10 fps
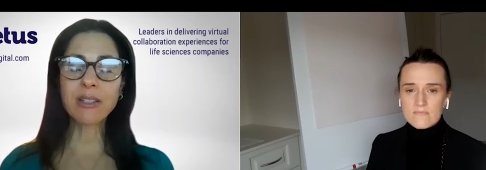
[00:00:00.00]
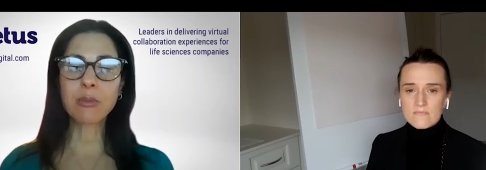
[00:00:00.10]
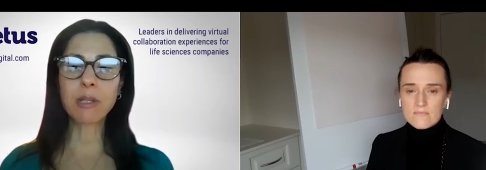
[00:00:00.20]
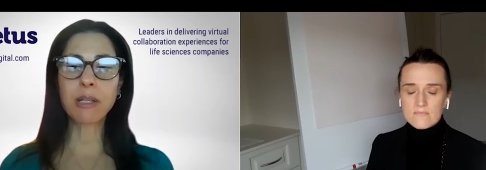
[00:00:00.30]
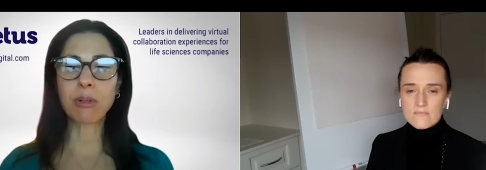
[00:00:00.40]
Speaker 1: to
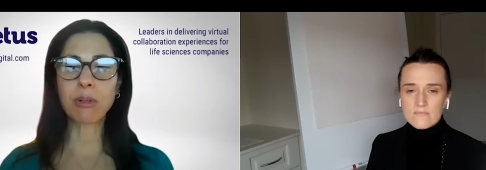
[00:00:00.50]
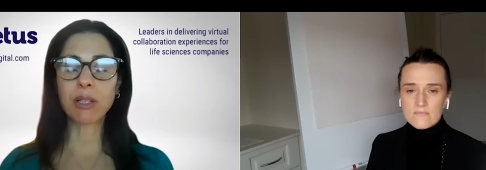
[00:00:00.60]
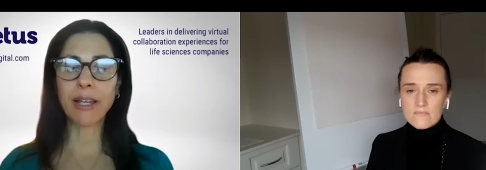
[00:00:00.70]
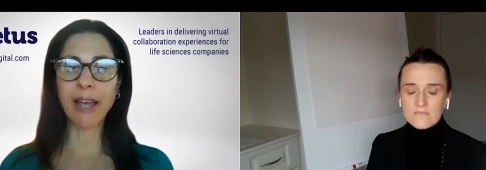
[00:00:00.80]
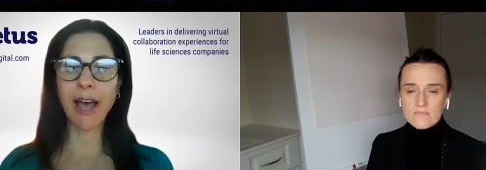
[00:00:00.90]
people
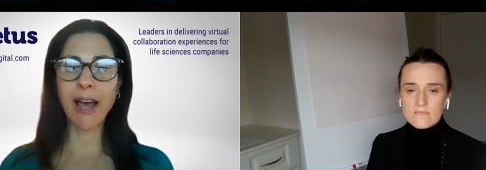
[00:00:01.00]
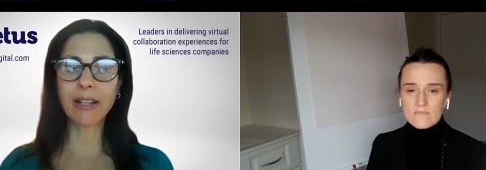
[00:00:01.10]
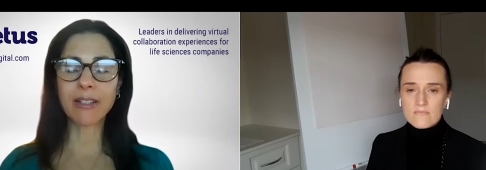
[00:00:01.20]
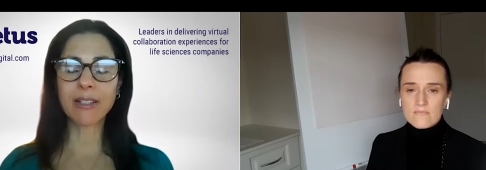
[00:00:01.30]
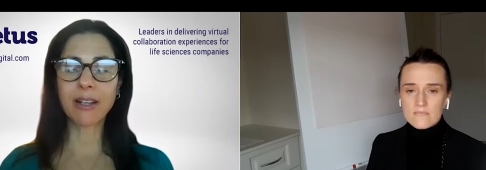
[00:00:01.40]
like
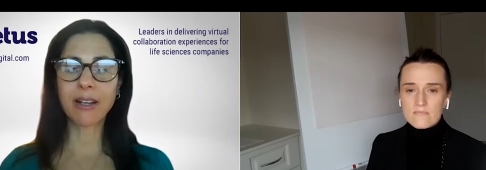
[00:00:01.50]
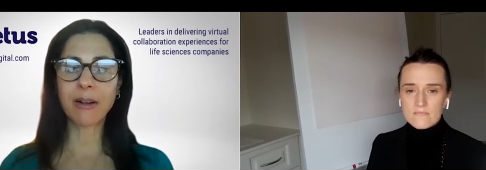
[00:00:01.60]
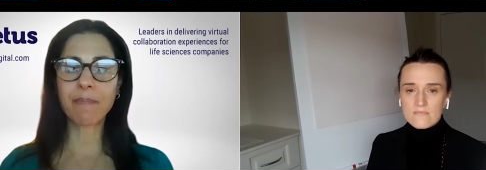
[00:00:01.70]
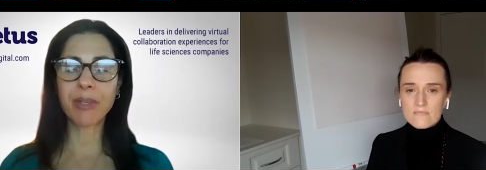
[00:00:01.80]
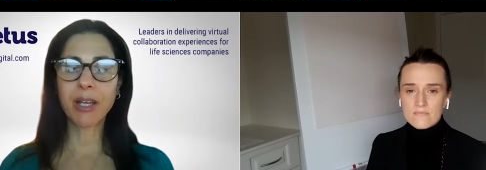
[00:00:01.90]
that
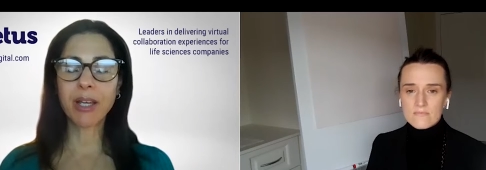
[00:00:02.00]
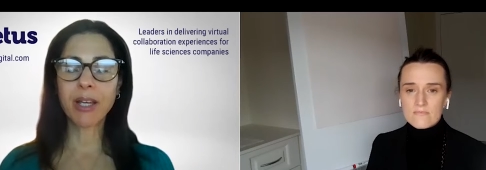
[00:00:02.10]
um,